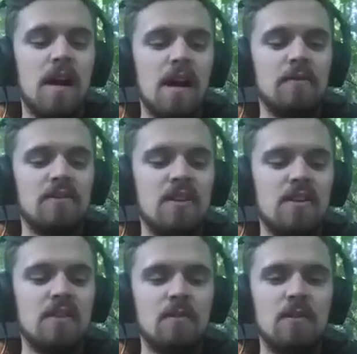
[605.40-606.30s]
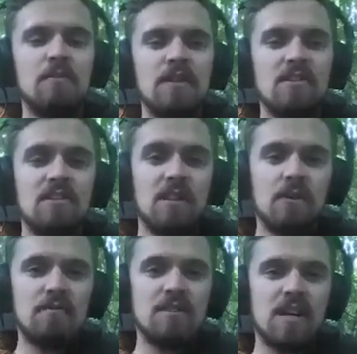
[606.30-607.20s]
I would say number one reason is that they
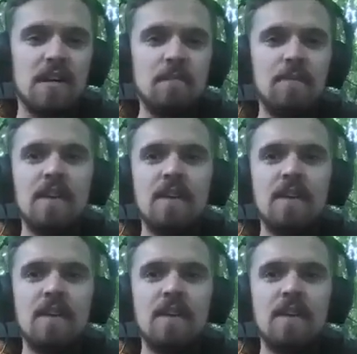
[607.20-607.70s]
don't have time.